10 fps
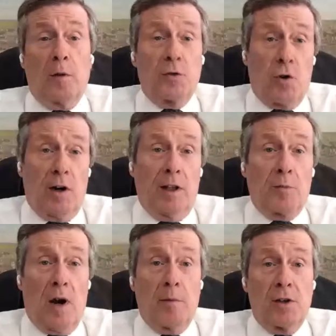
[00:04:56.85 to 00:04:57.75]
of welcome
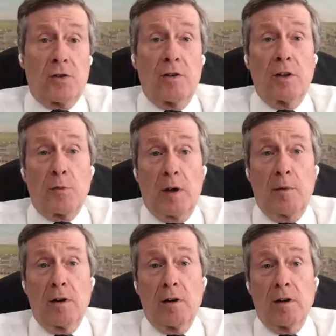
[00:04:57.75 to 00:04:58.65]
joining the Prime Minister and the
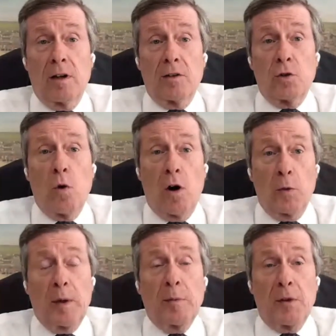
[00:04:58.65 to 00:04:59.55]
Premier
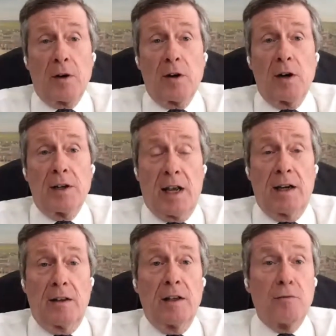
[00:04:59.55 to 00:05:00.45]
to all the people that are
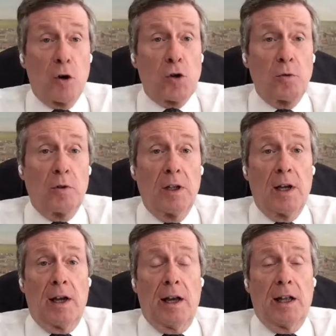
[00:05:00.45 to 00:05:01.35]
attending the
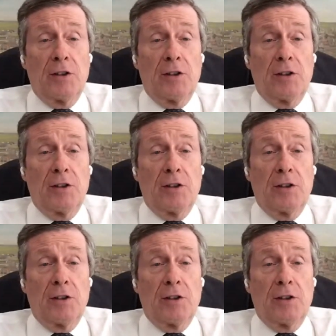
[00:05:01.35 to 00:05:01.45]
virtual